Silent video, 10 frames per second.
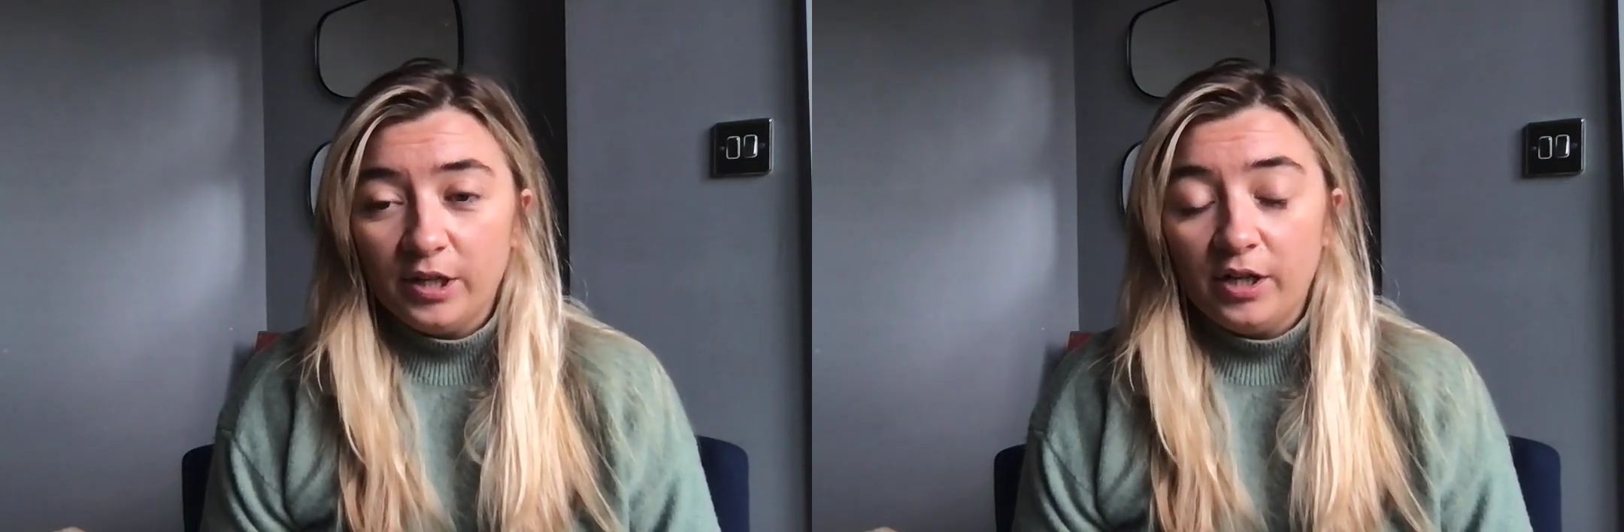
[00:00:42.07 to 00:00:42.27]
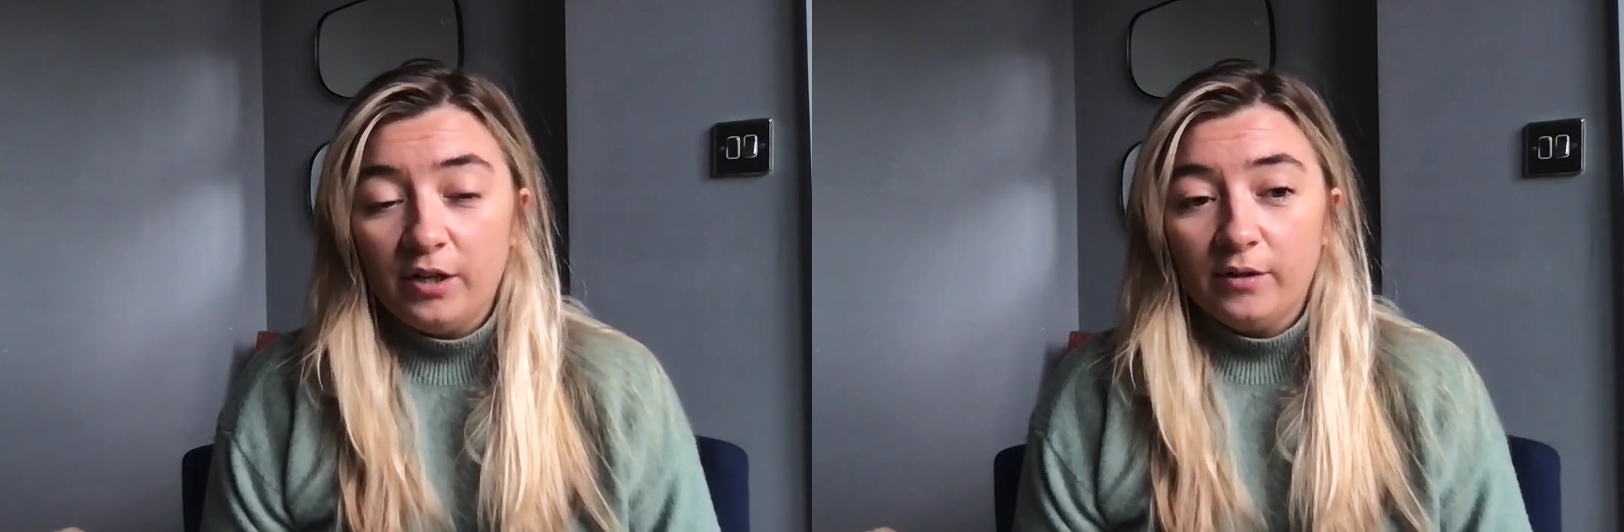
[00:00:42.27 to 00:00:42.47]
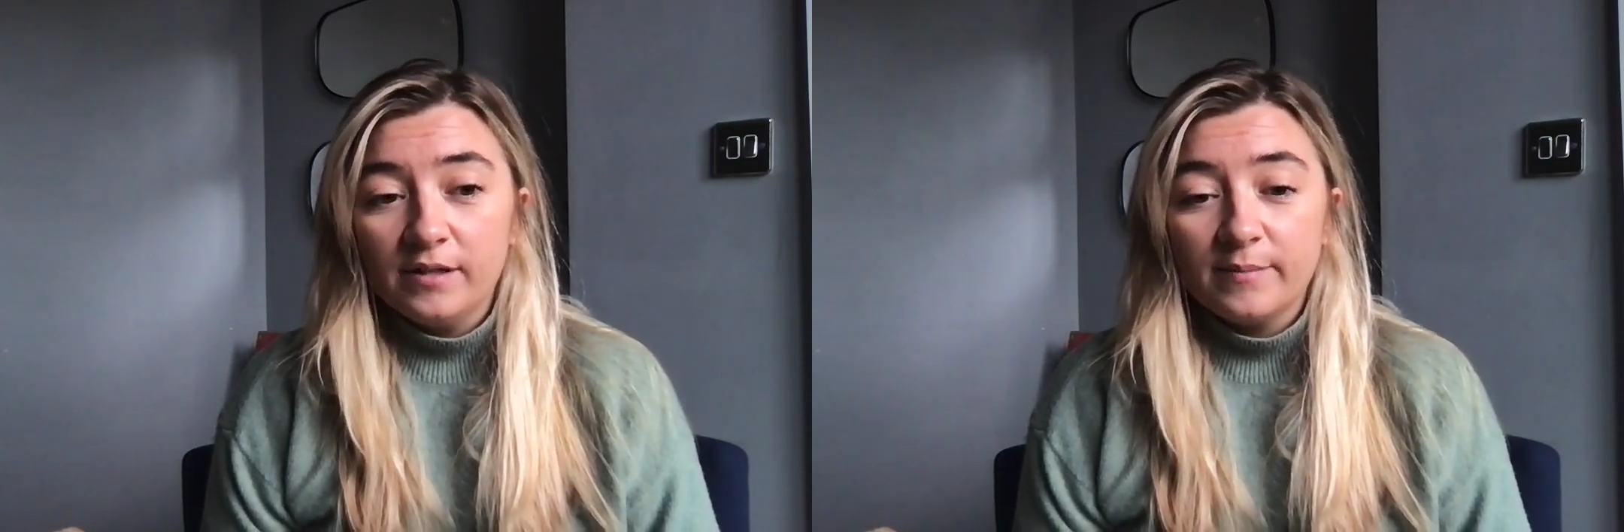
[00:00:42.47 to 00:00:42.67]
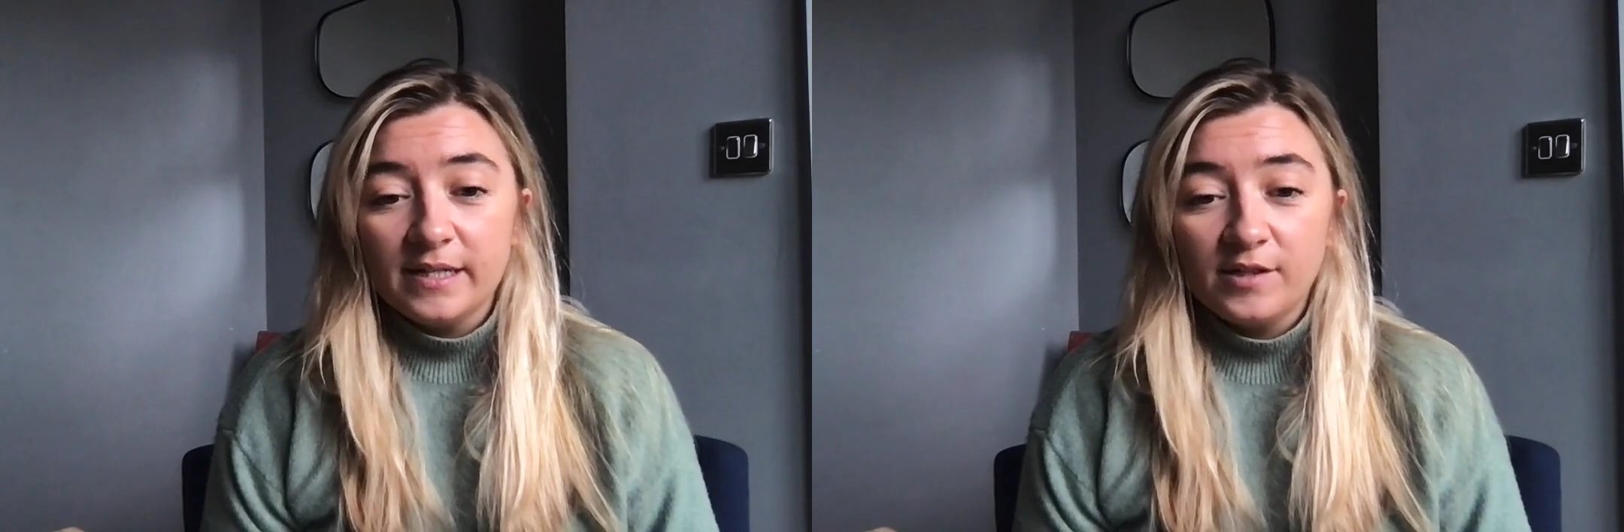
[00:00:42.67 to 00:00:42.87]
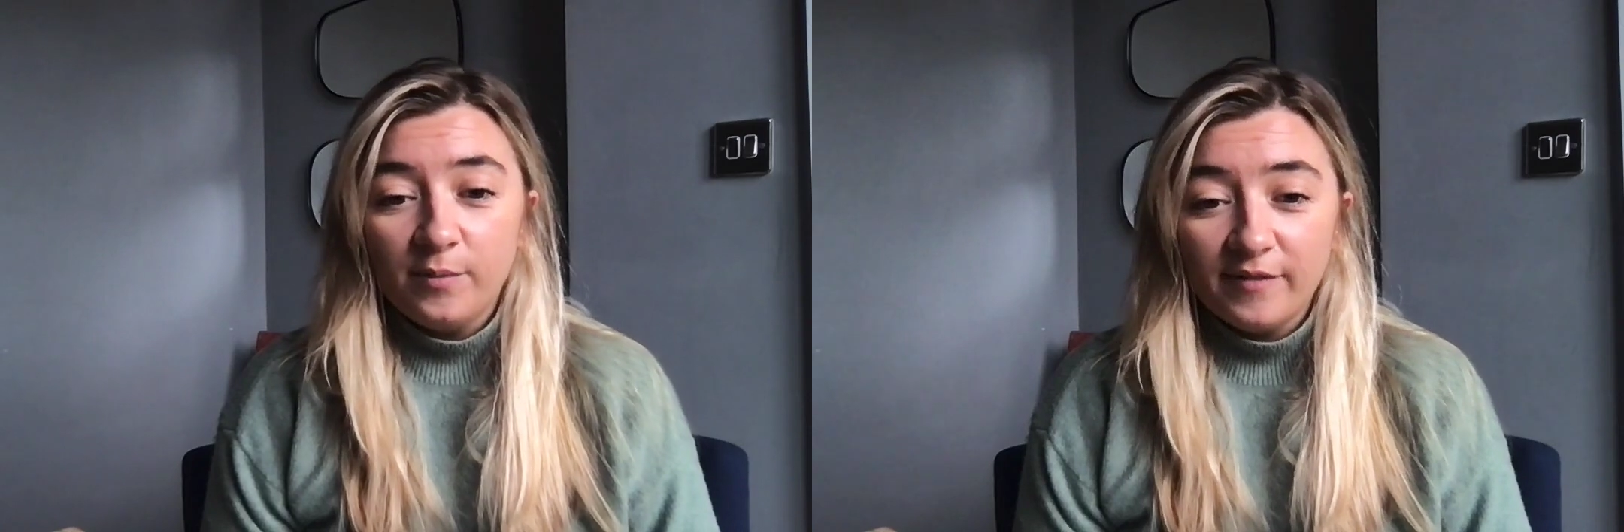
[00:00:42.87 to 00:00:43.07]
who is my
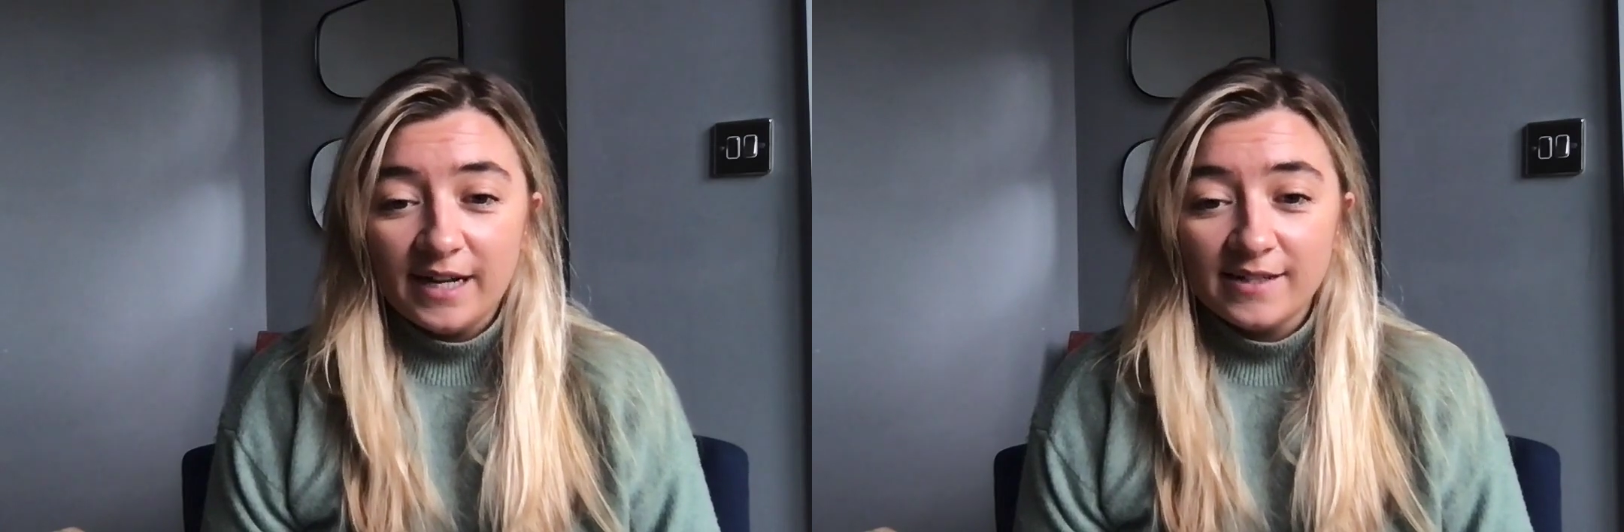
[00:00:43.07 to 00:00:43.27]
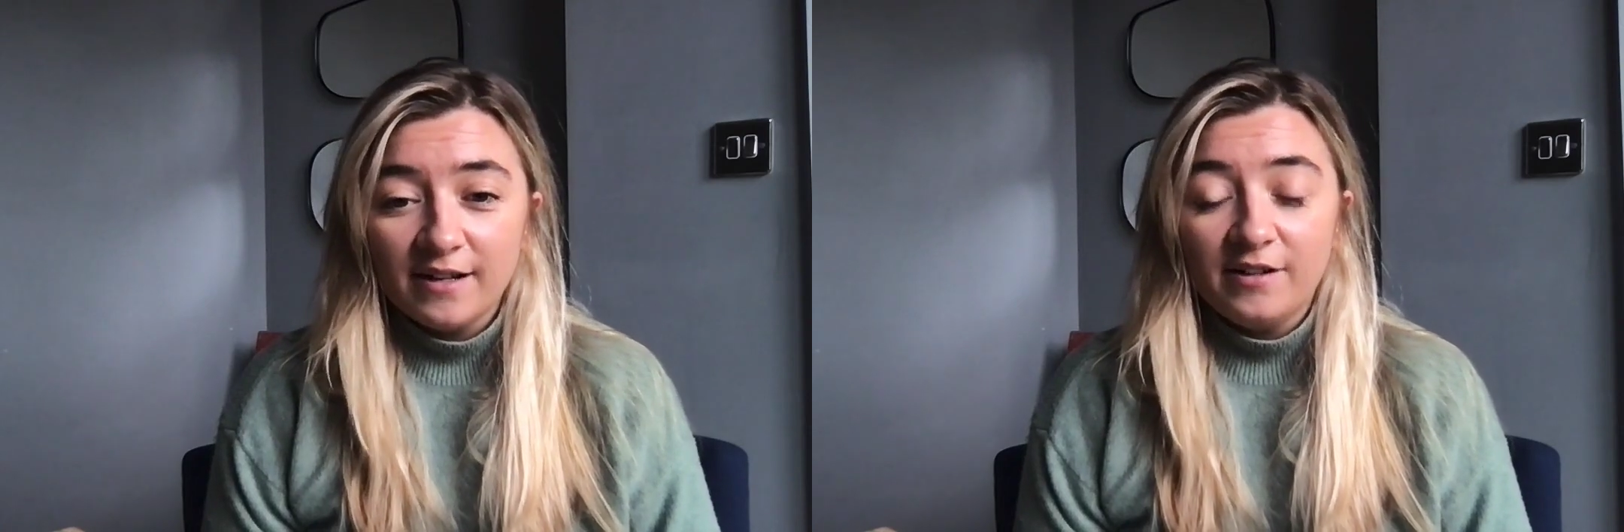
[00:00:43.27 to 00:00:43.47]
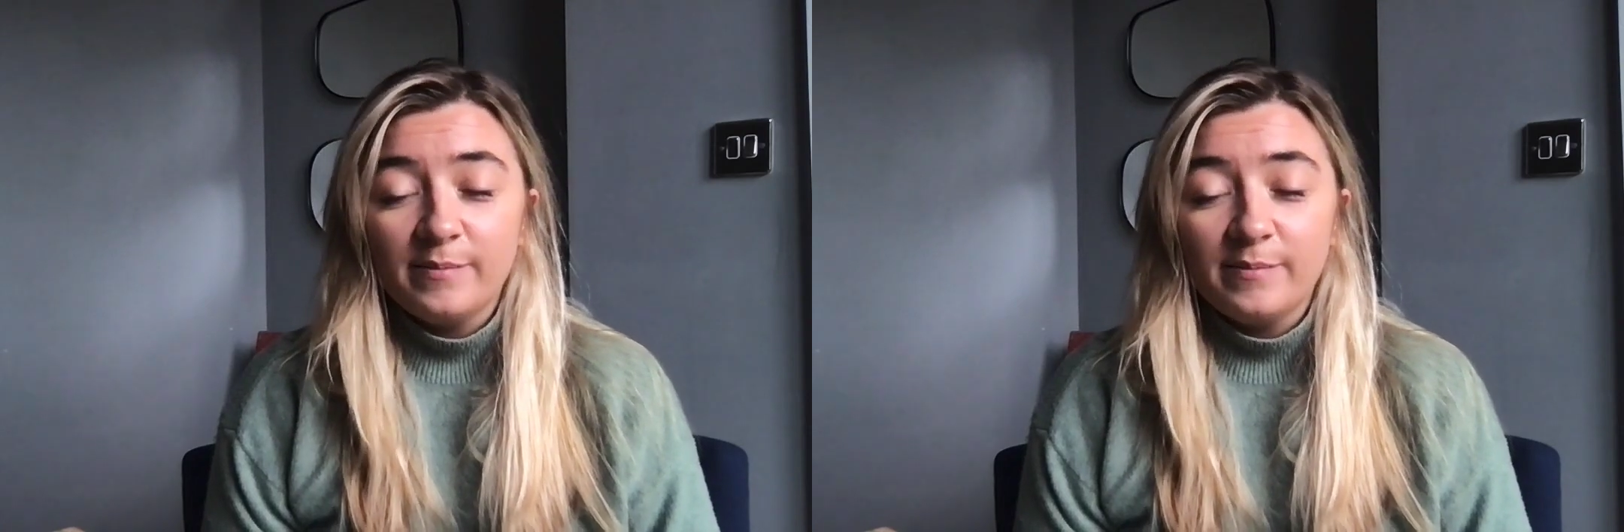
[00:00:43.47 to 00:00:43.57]
supervisor and has